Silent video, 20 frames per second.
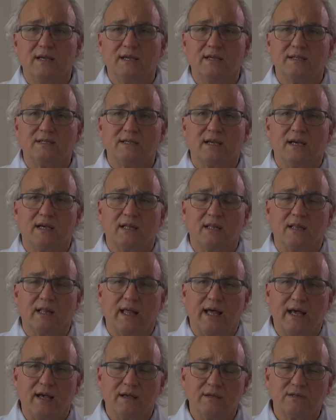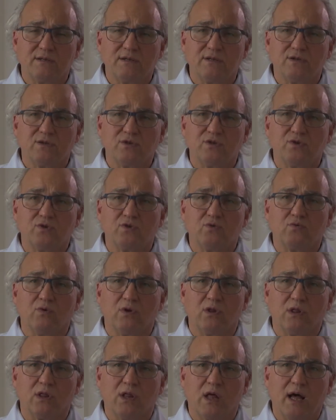is allows us to
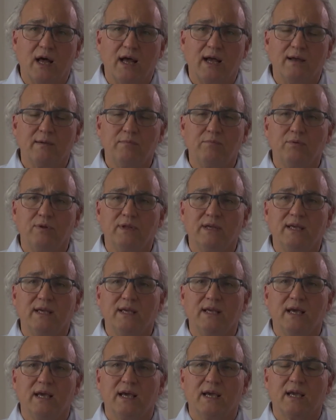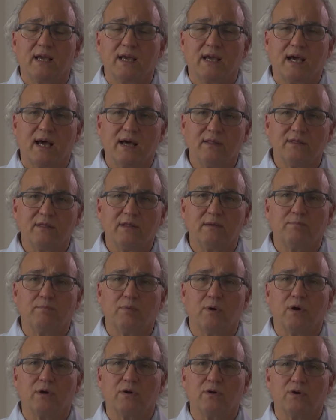reliably cut the
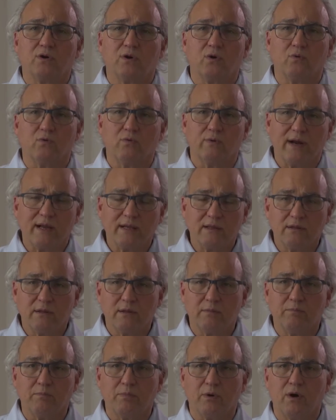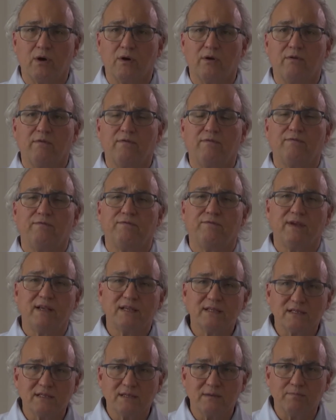bone, correct the bone,
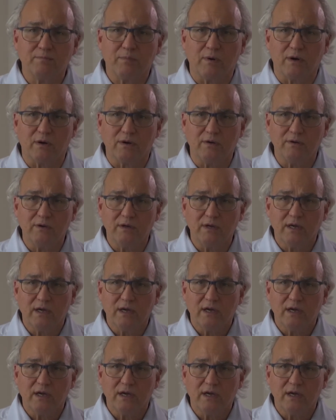fix the bone